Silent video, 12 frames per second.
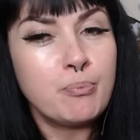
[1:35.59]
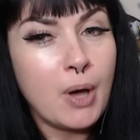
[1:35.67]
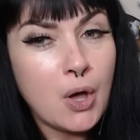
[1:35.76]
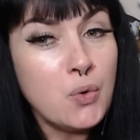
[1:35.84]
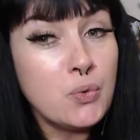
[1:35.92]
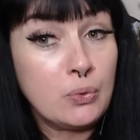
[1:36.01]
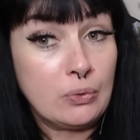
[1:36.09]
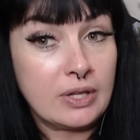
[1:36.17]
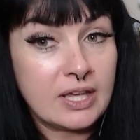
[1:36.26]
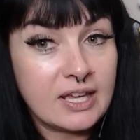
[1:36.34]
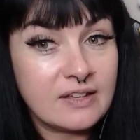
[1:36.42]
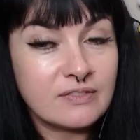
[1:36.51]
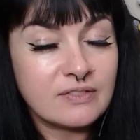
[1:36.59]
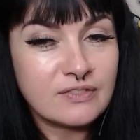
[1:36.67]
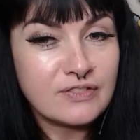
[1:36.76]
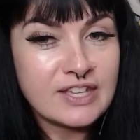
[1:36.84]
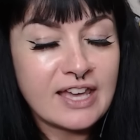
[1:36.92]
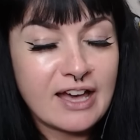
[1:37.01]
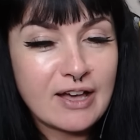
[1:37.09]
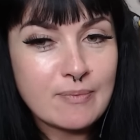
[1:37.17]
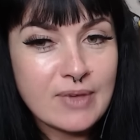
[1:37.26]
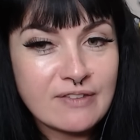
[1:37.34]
bone in the ham